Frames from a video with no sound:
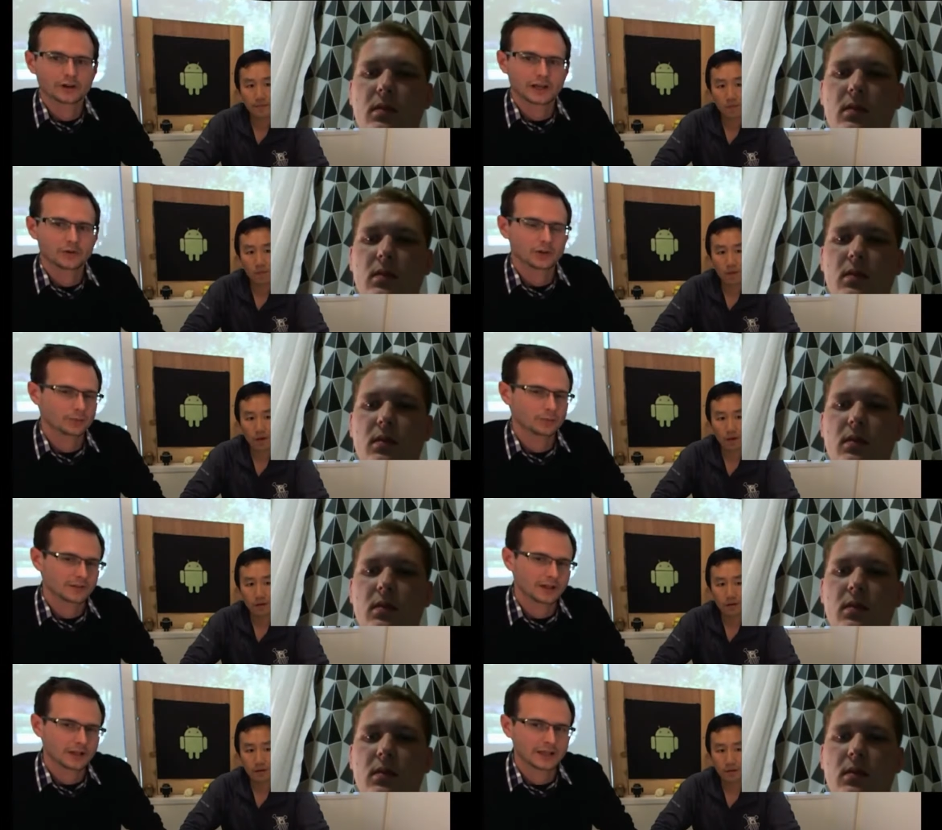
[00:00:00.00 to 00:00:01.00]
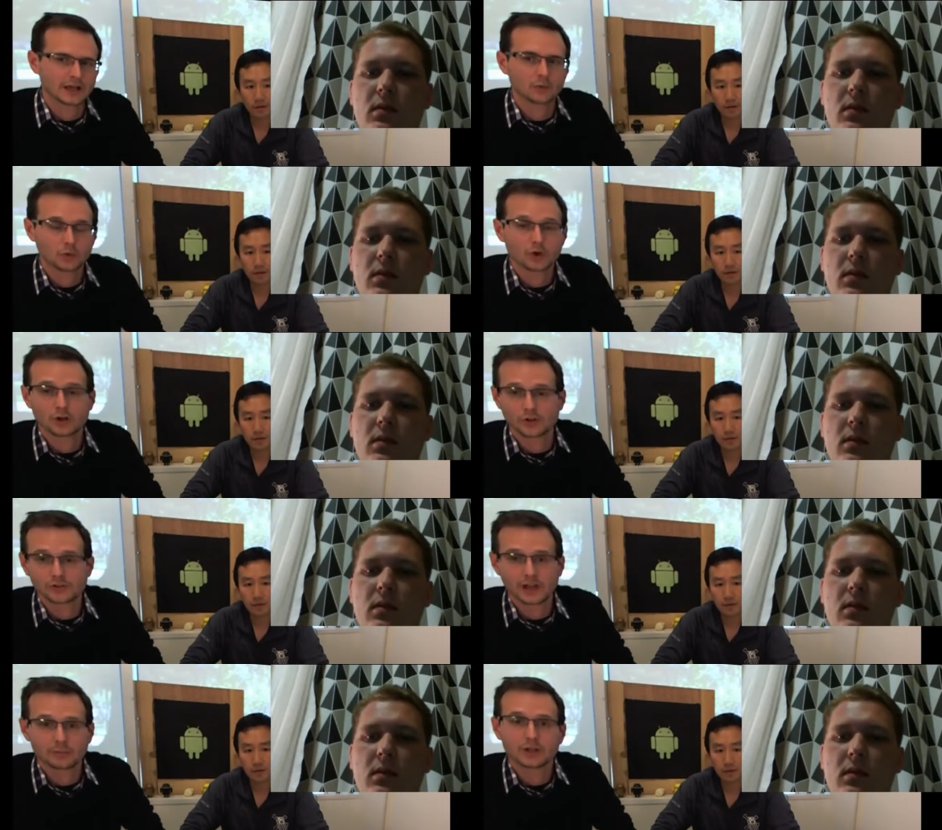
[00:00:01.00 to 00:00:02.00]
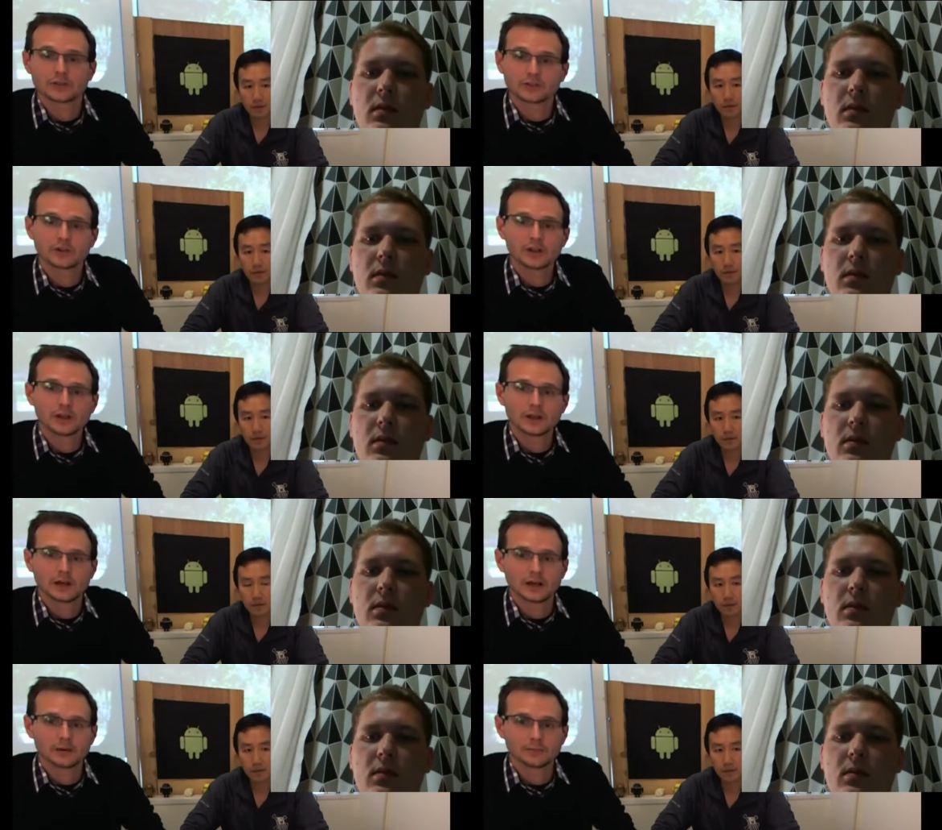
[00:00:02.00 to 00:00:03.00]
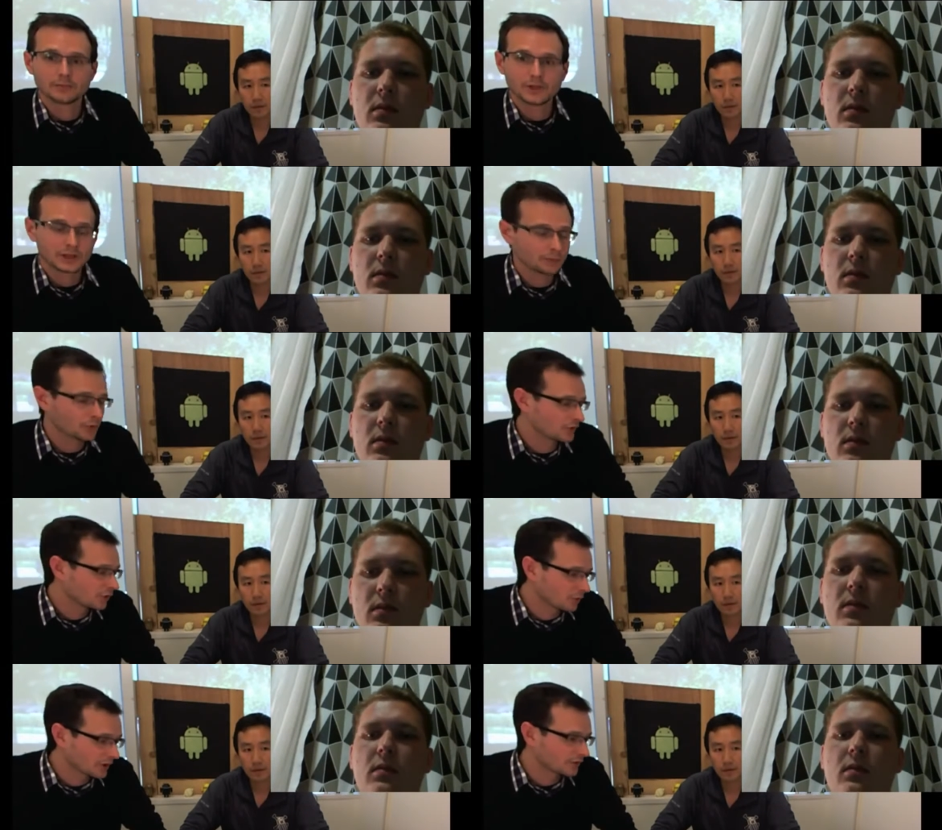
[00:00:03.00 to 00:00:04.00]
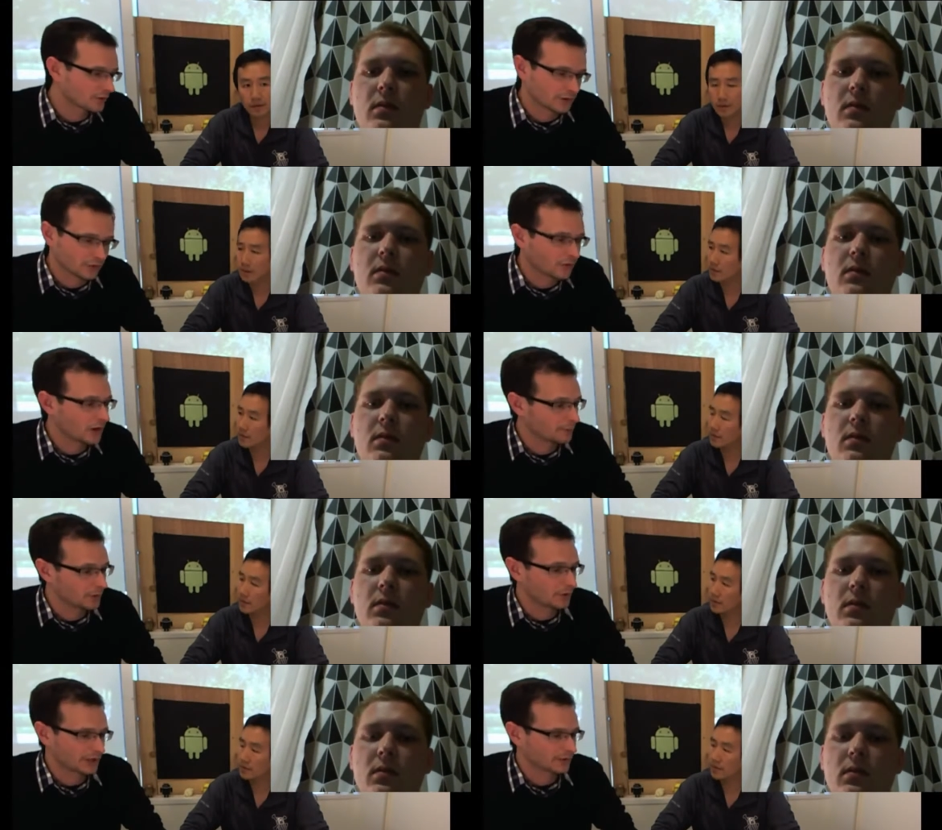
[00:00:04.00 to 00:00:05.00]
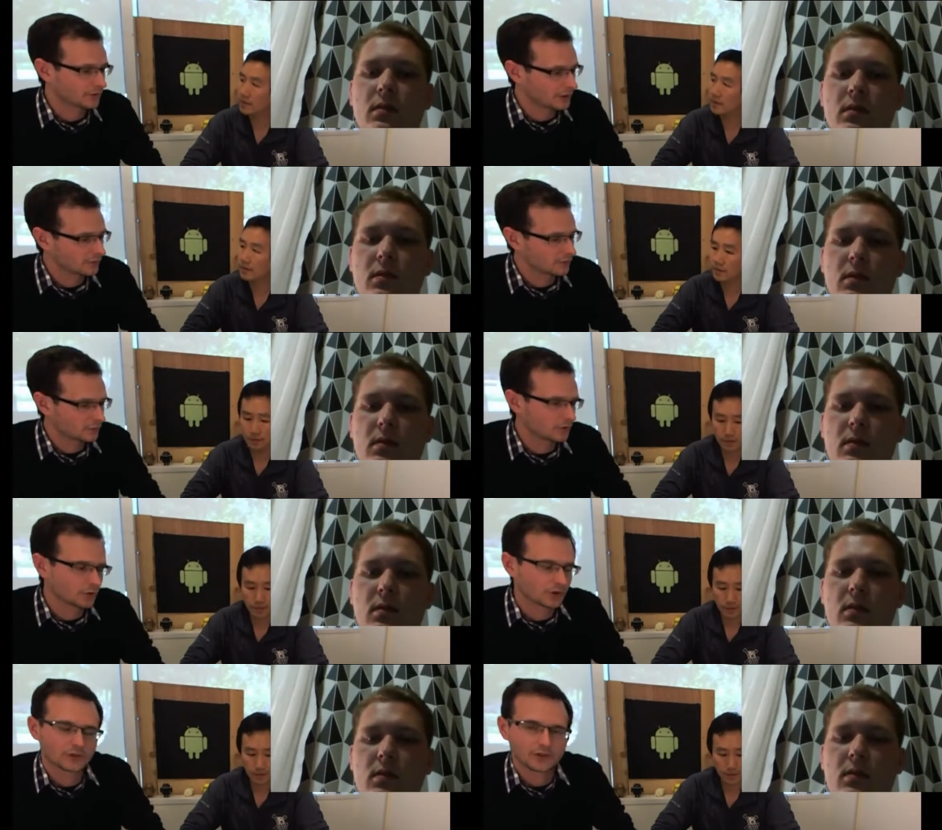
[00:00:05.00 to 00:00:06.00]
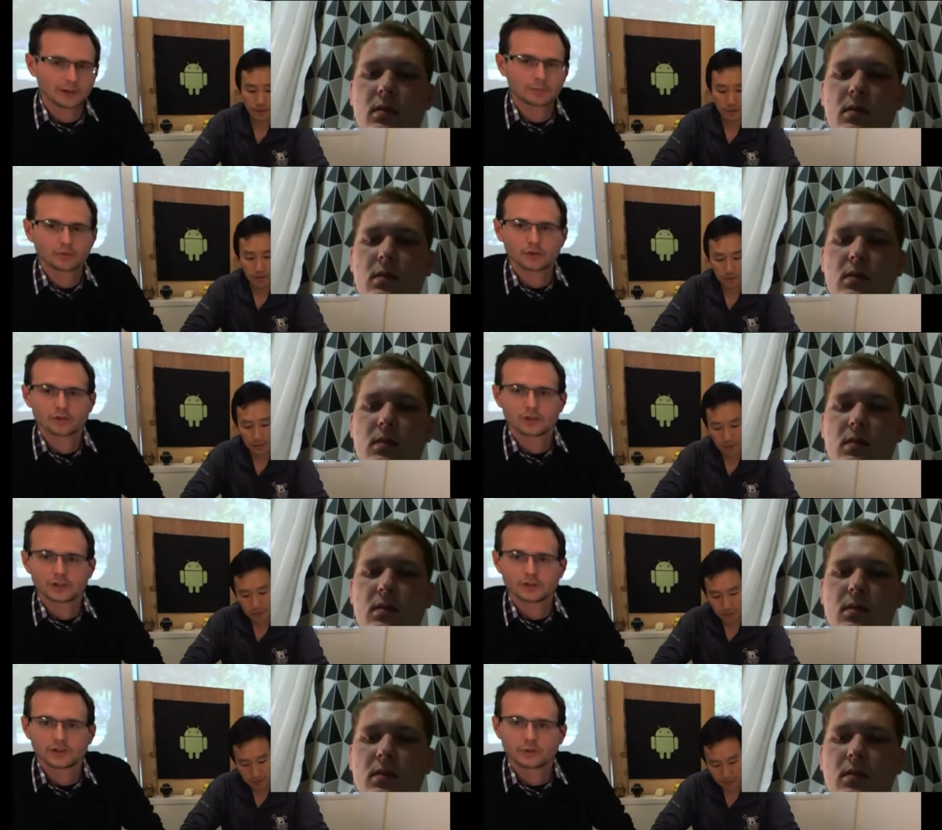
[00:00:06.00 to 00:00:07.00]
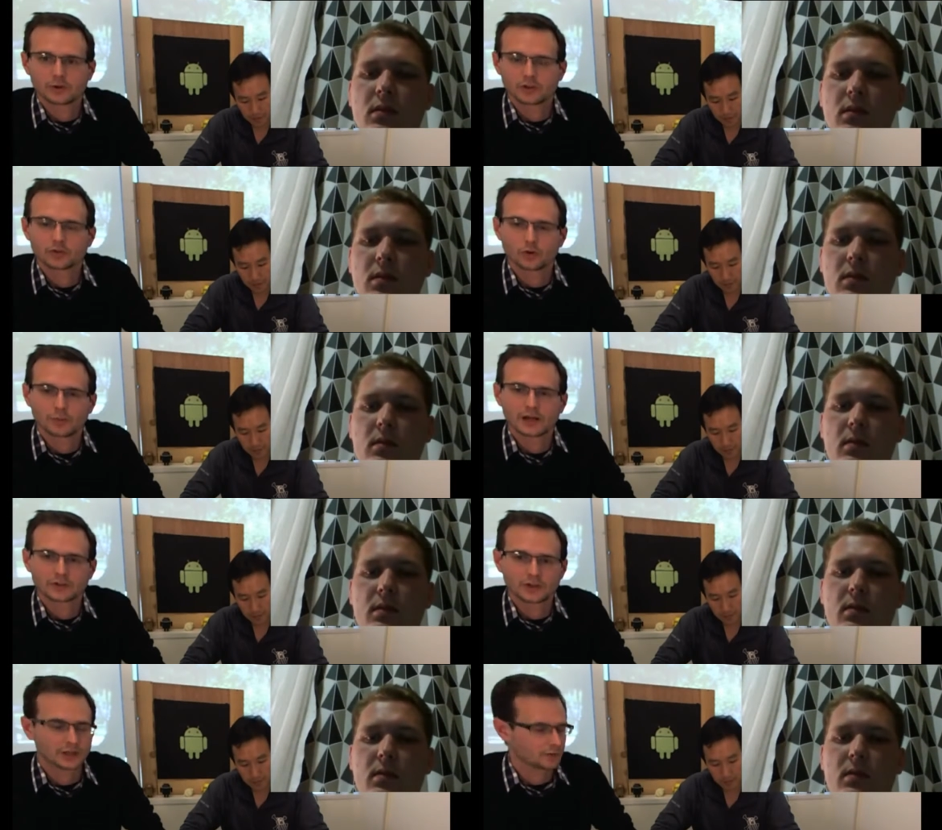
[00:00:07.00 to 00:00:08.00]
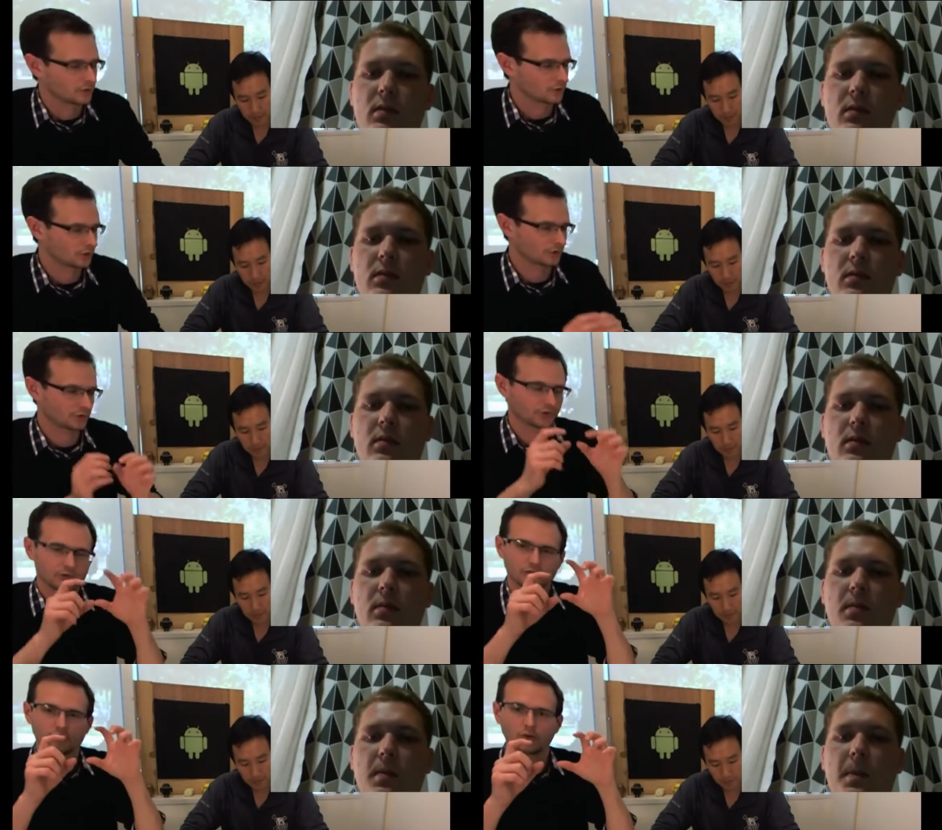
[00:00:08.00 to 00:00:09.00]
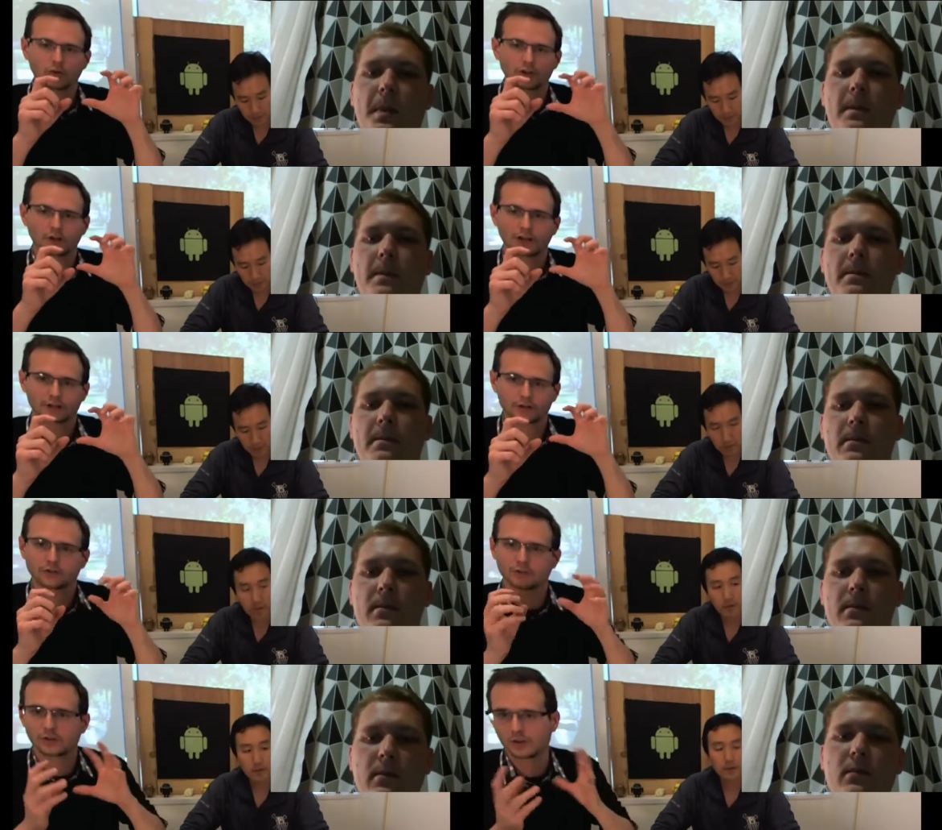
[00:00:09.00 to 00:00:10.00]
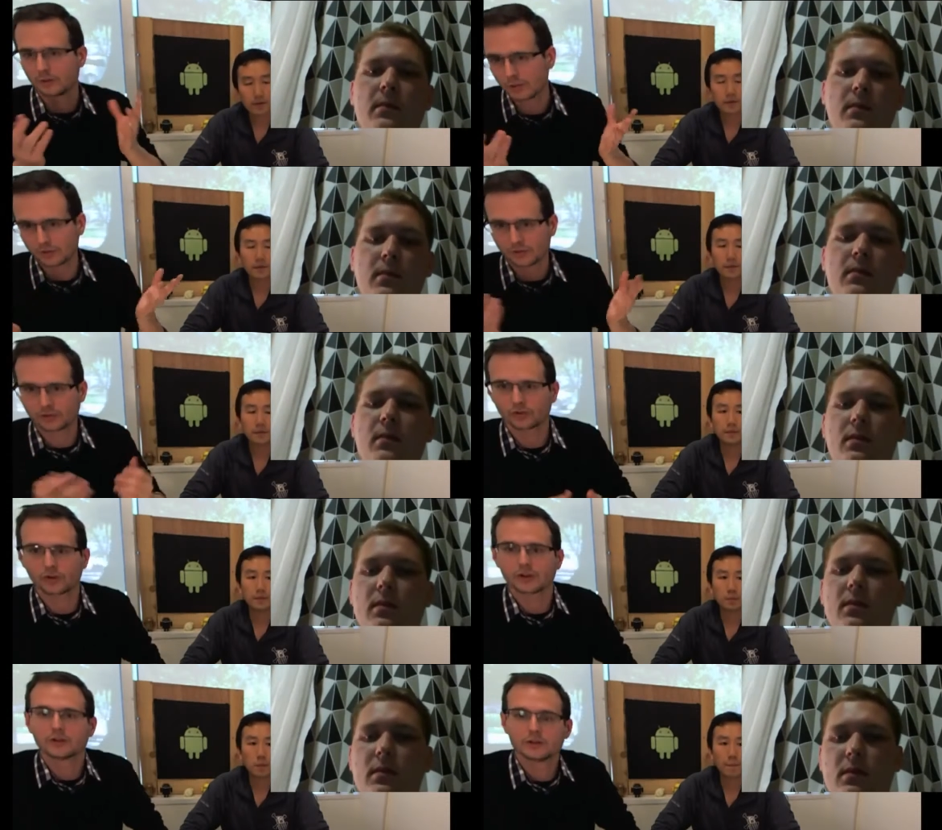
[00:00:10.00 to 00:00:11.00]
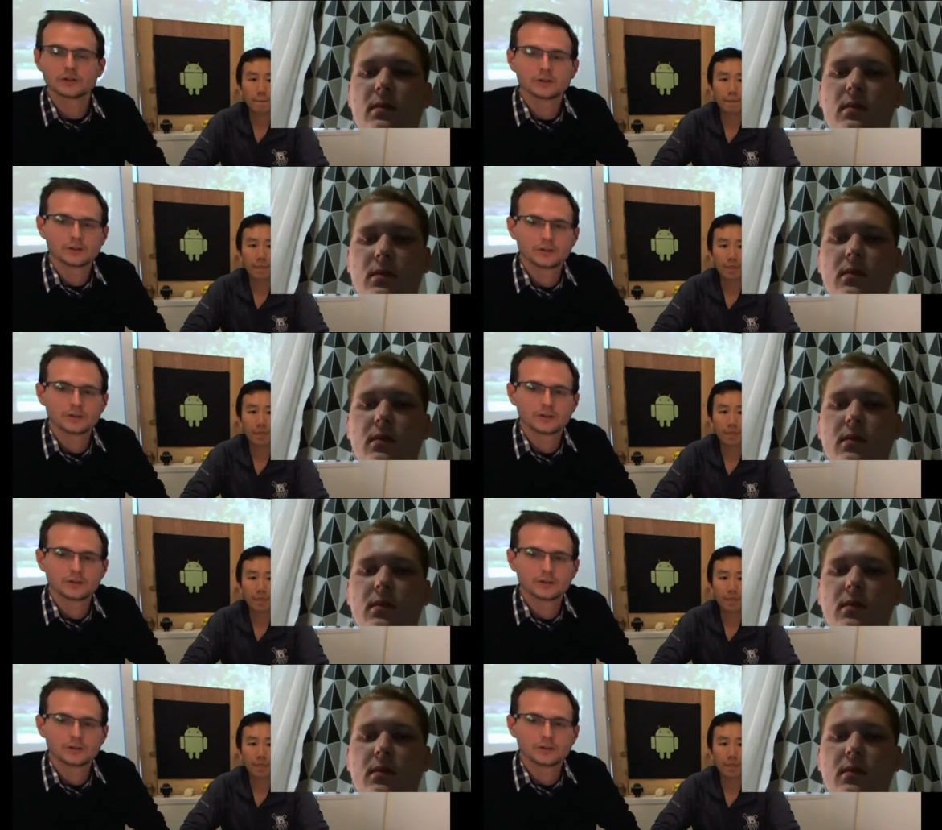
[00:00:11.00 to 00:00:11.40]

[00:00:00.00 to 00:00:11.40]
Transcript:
Speaker 1: out how you're going to make that layout work on tablets. Um, in principle, it's it's fine, but like I say, if you, if you, look at the tablet version, you can see where the drawbacks are. You've just got this, the four little icons in the in the middle of the screen.